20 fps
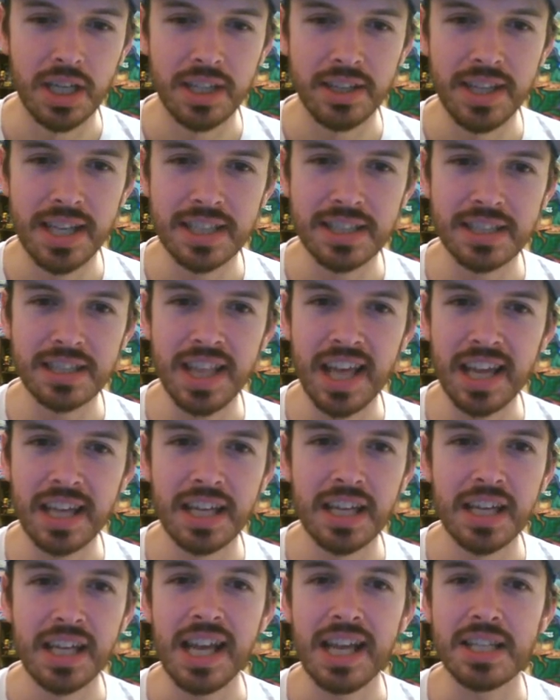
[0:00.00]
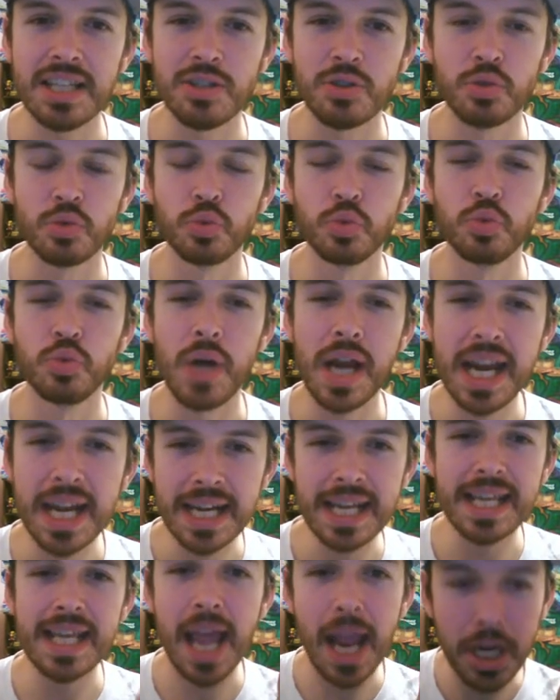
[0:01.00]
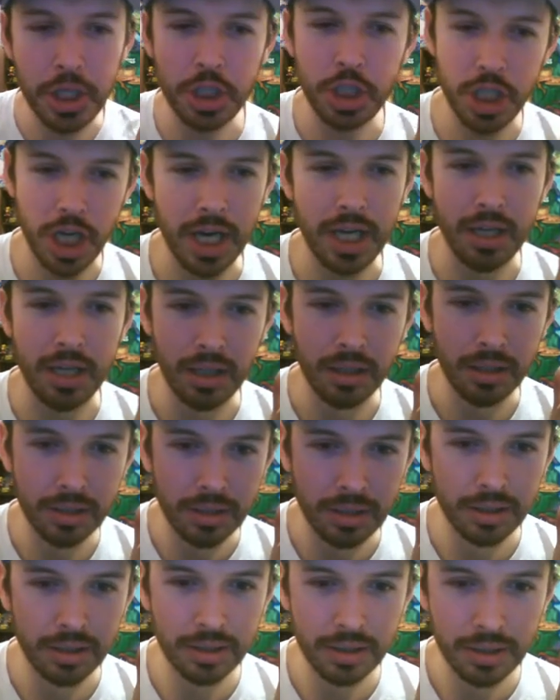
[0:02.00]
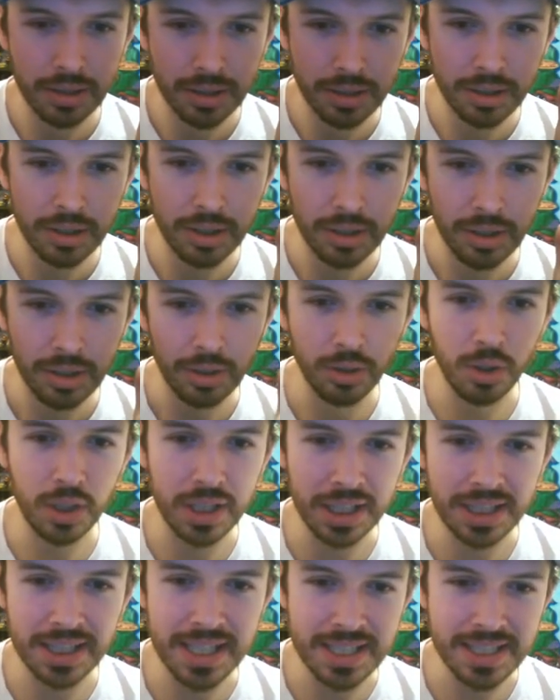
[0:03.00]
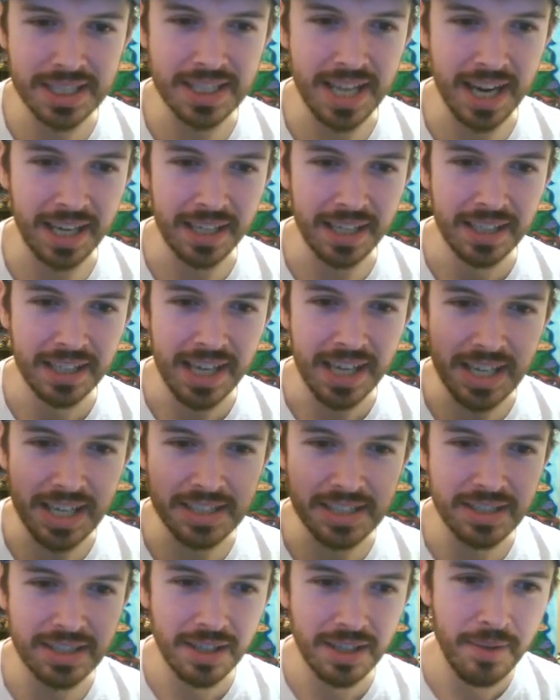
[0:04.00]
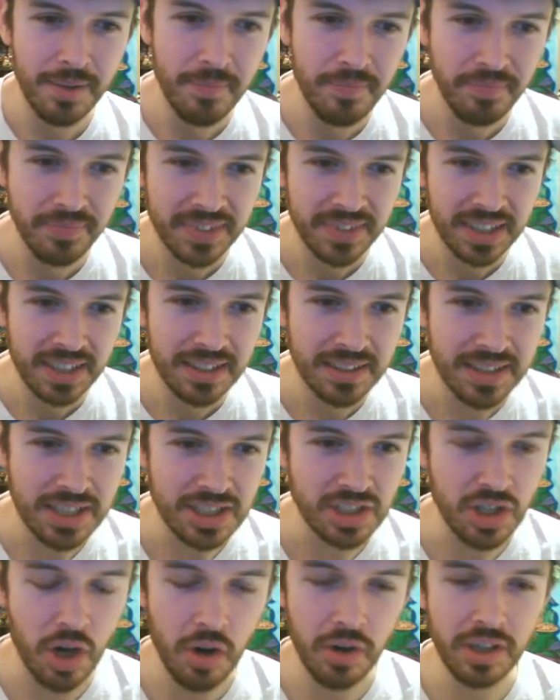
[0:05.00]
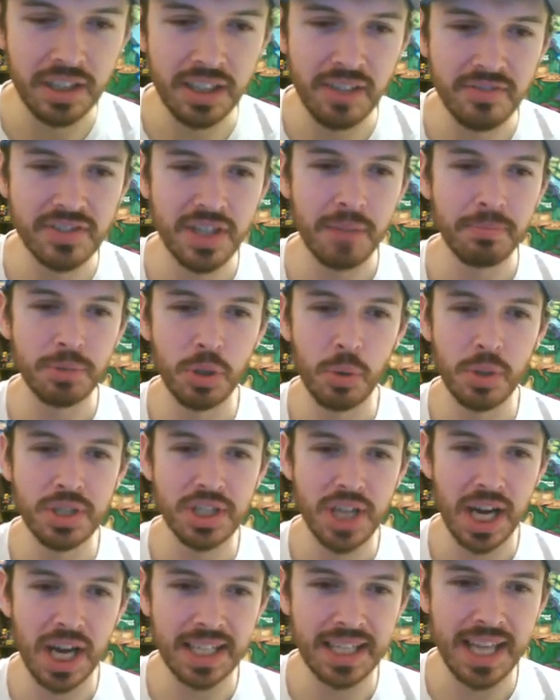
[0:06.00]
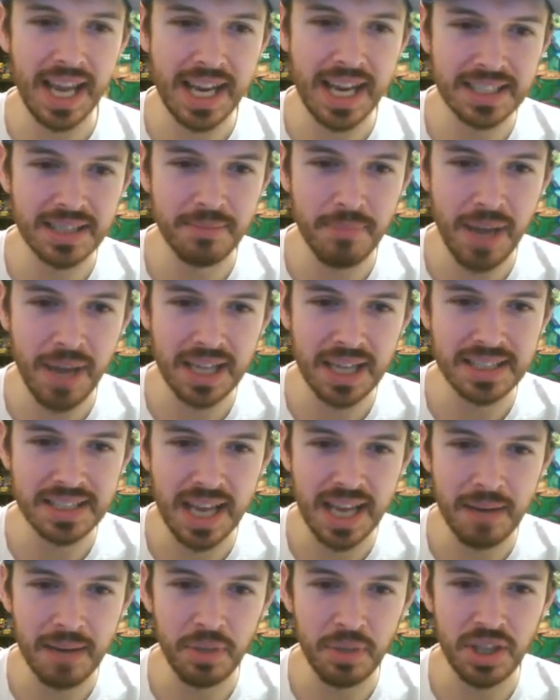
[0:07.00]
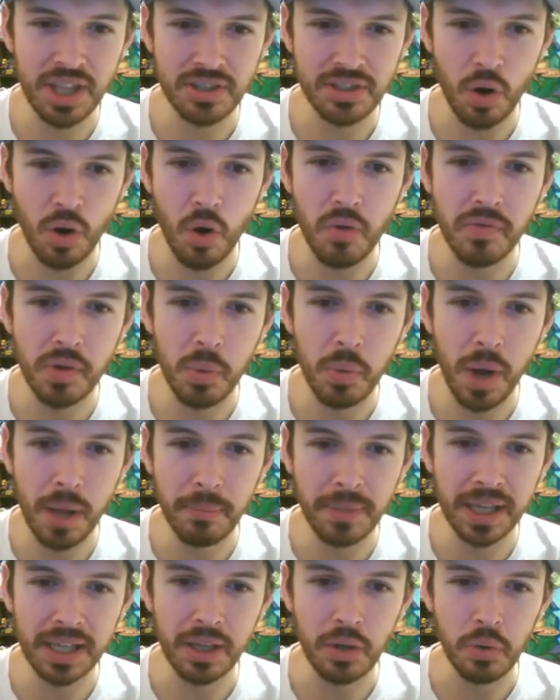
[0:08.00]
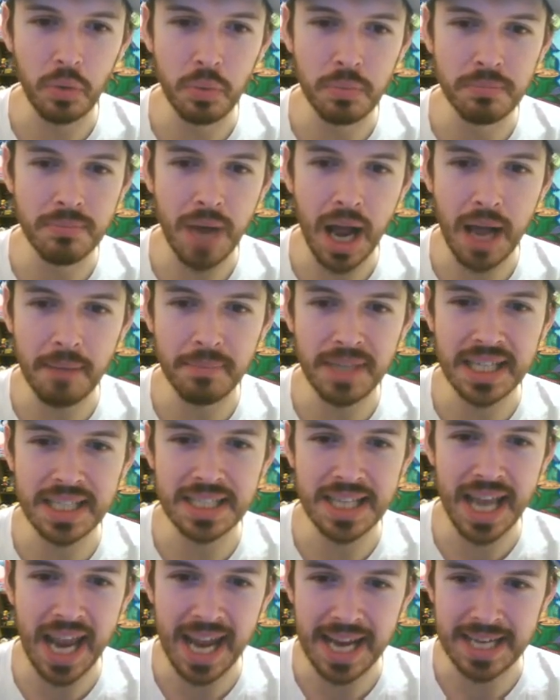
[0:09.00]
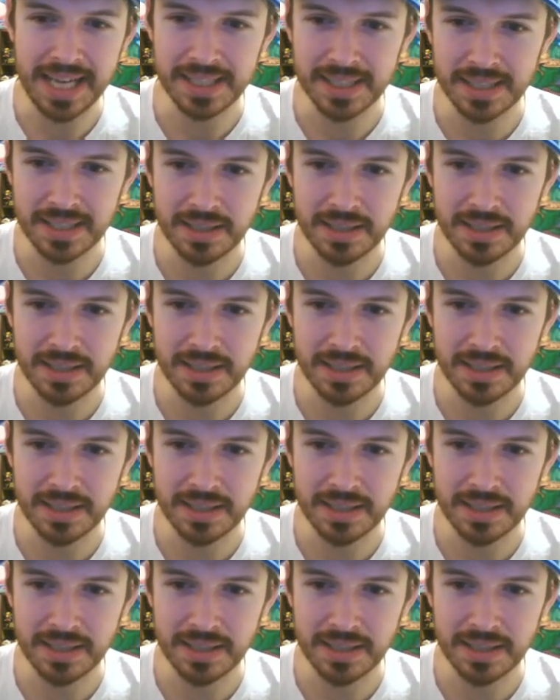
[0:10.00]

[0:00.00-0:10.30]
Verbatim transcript: This thing is radiation. Look at this thing. It's this curry lives up to its Gigantamax name with its overwhelming umami taste.